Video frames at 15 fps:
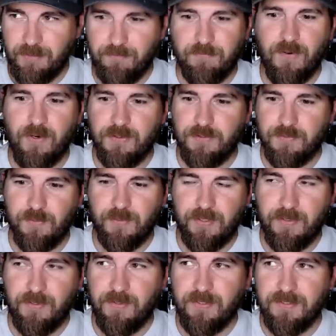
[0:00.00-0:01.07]
frog's really
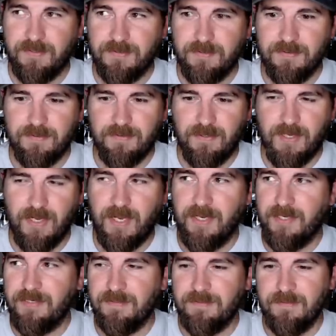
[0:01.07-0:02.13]
good. Like,
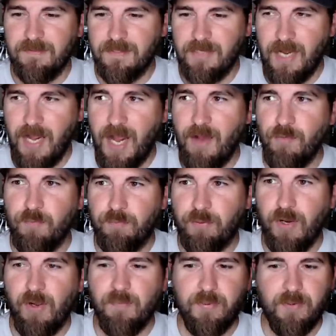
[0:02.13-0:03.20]
I would
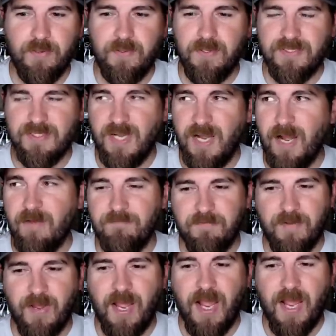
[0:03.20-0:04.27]
probably put in the top
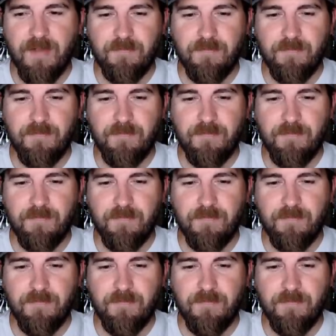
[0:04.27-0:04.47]
five